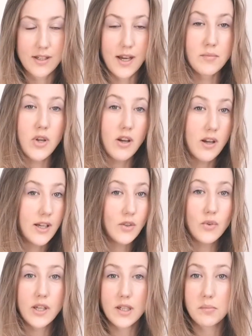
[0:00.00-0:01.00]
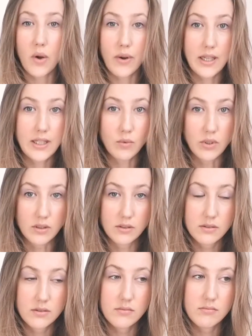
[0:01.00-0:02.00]
I don't care about anyone.
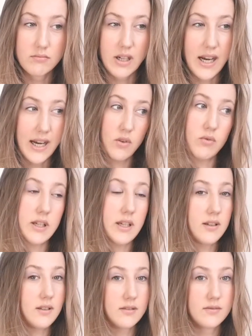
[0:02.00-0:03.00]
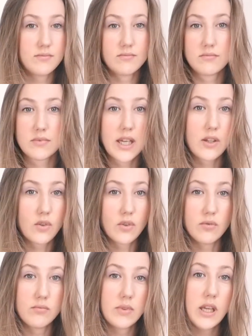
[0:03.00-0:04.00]
I don't care. I don't
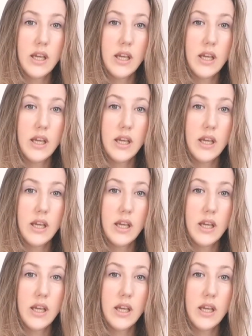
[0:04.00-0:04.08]
know.